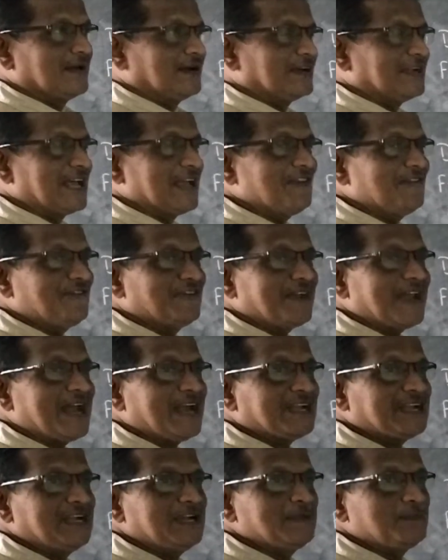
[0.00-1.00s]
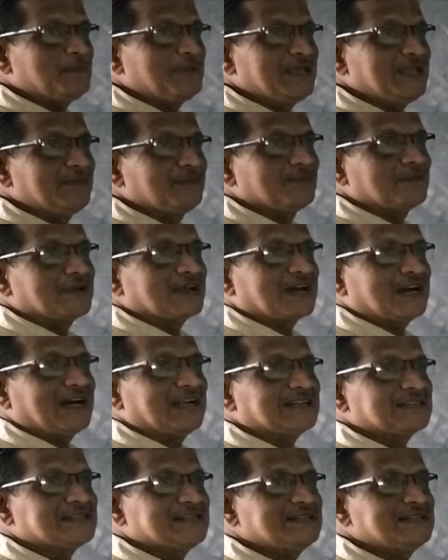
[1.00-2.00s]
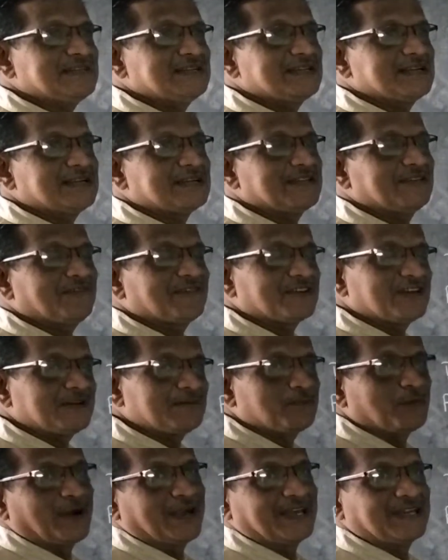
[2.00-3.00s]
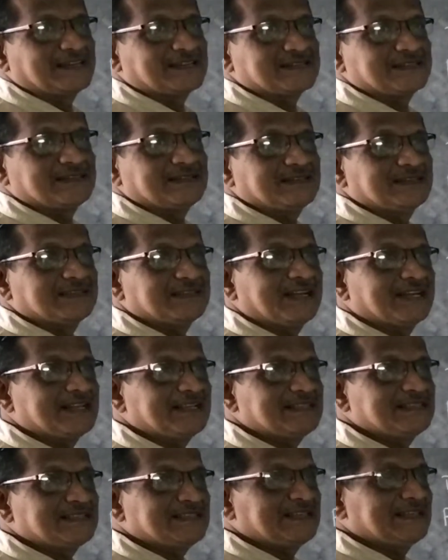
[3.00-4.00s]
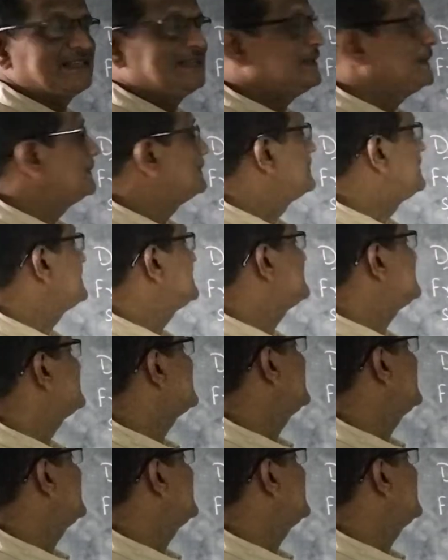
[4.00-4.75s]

diffracted beam concentrated at different points. That is the basic